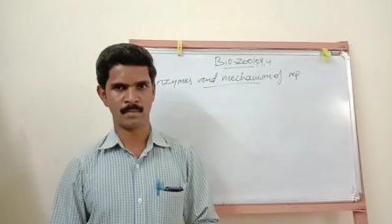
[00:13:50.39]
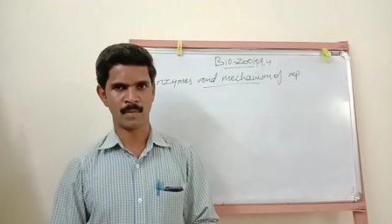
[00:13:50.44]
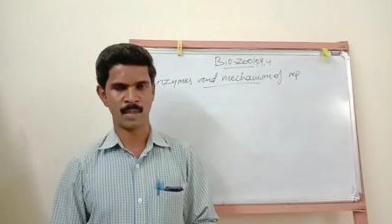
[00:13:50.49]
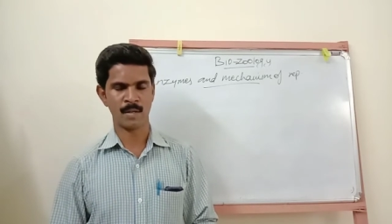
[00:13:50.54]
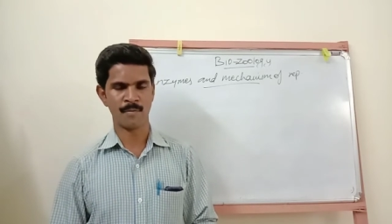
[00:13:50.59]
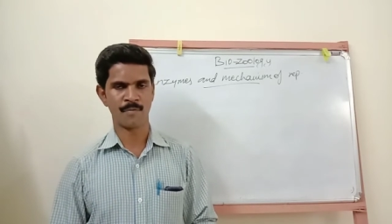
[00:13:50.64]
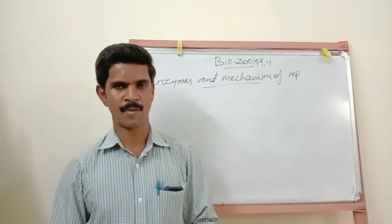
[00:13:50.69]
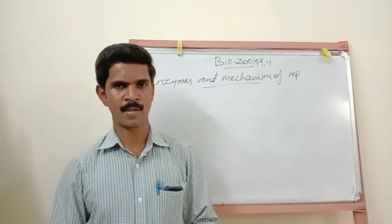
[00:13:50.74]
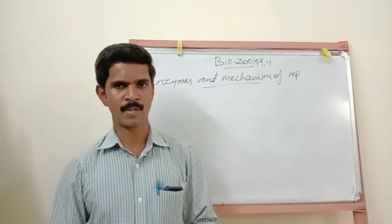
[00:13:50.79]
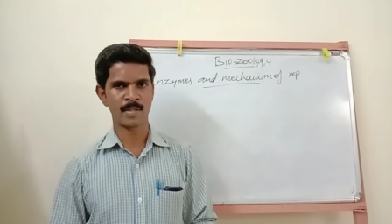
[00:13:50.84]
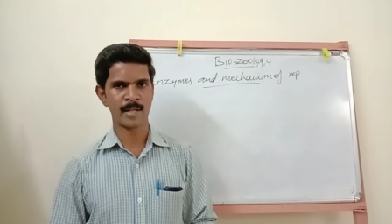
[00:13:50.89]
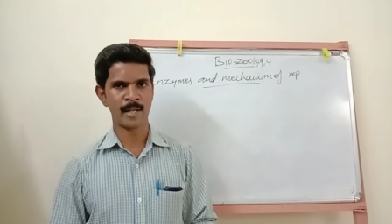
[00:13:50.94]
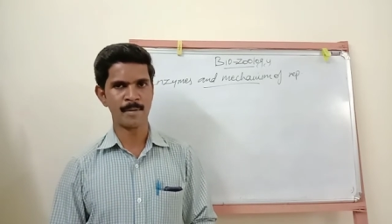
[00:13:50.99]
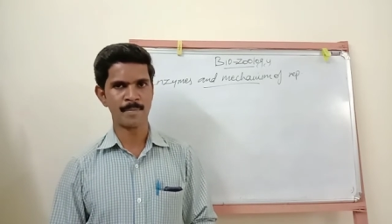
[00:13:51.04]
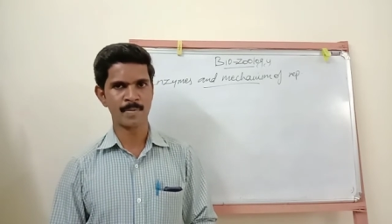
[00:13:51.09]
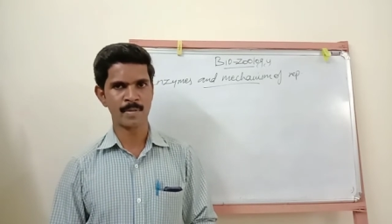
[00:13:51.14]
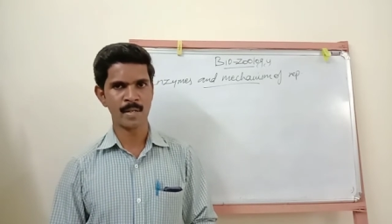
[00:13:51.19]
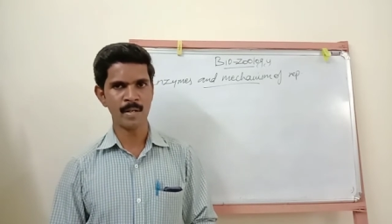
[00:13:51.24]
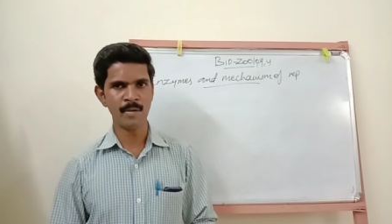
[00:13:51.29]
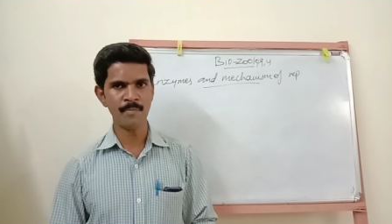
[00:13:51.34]
Different
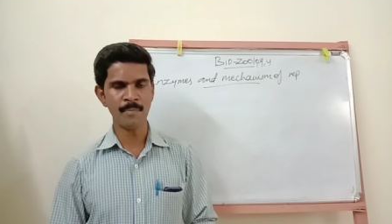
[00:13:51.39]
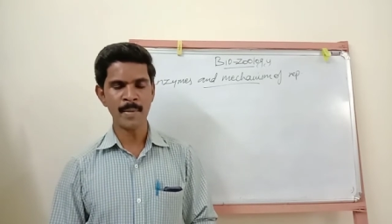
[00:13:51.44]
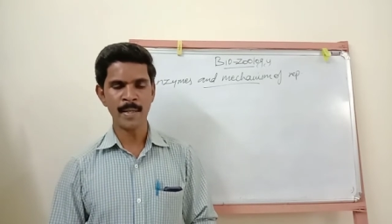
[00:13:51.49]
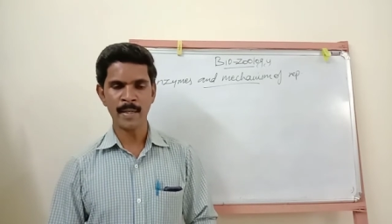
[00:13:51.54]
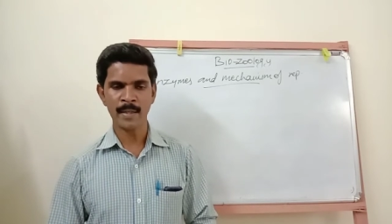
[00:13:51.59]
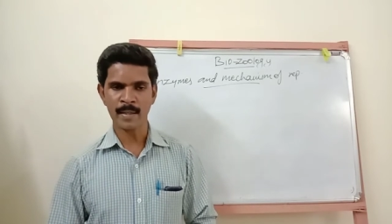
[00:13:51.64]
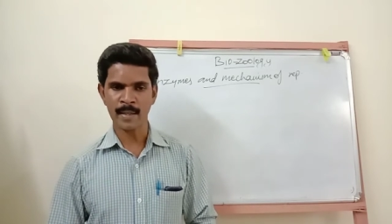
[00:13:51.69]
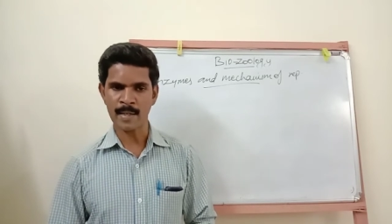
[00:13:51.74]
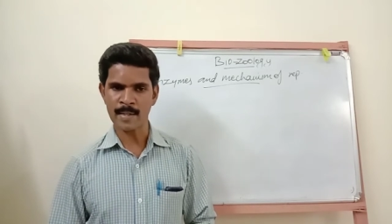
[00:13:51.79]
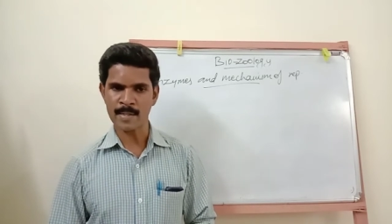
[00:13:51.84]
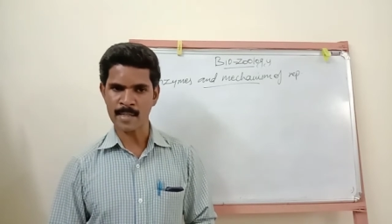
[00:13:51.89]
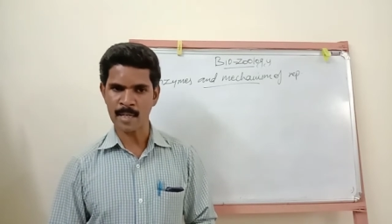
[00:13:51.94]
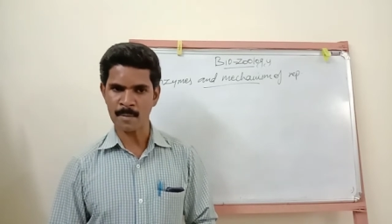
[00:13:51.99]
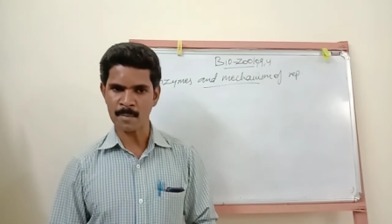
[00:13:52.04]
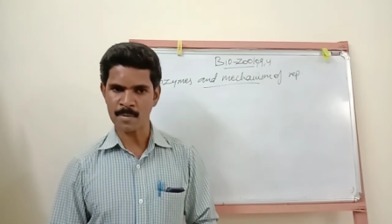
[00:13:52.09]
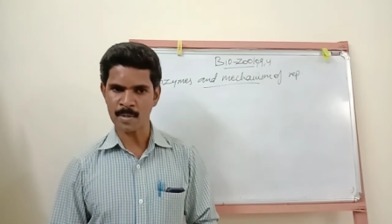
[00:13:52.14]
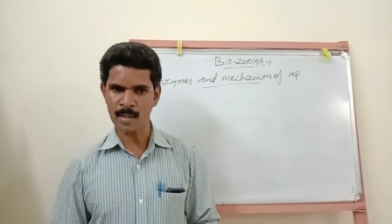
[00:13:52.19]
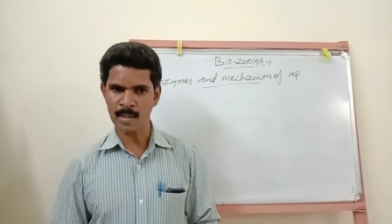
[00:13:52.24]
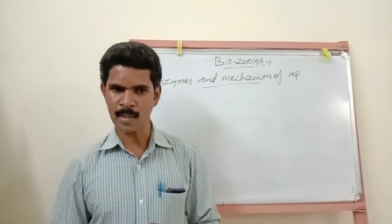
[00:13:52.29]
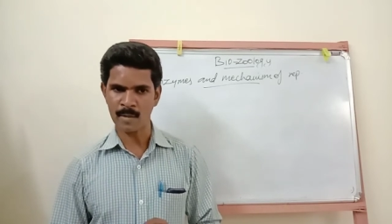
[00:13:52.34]
types of
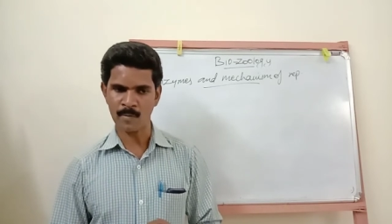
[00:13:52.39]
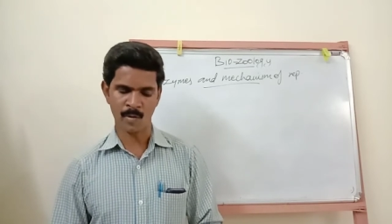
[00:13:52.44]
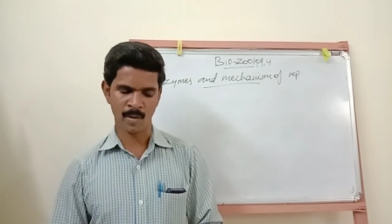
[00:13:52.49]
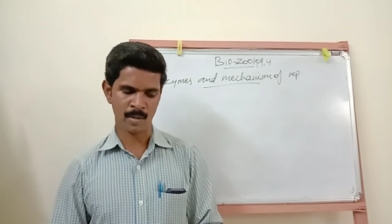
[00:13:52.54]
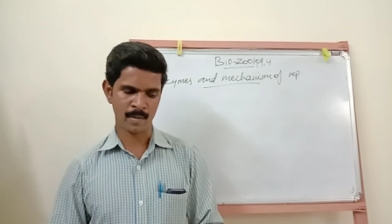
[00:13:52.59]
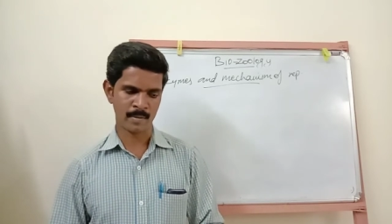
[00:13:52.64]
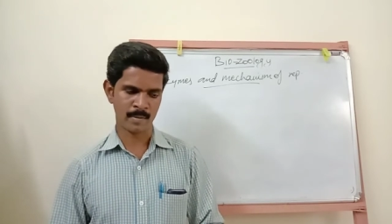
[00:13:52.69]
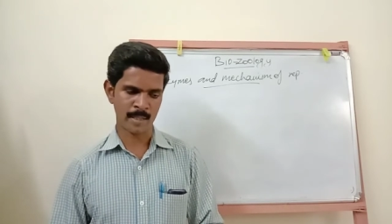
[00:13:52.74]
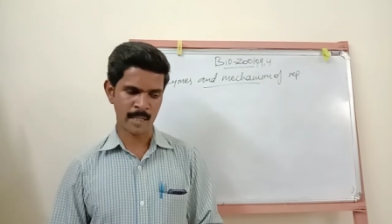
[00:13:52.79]
enzymes are involved.